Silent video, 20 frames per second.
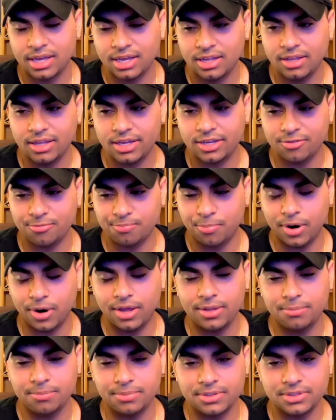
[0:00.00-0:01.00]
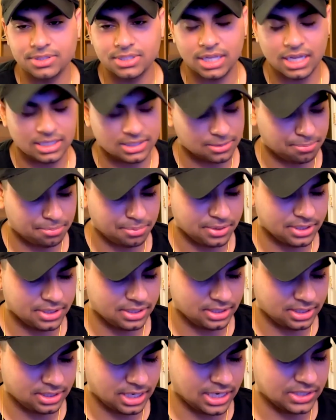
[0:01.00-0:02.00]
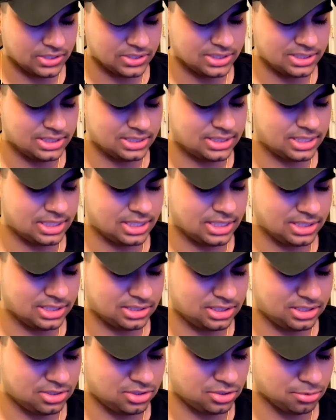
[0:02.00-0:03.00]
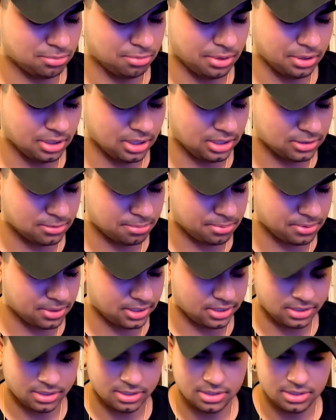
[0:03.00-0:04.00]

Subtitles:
Like if Bradley Beal's allowed to play, he should be allowed to play.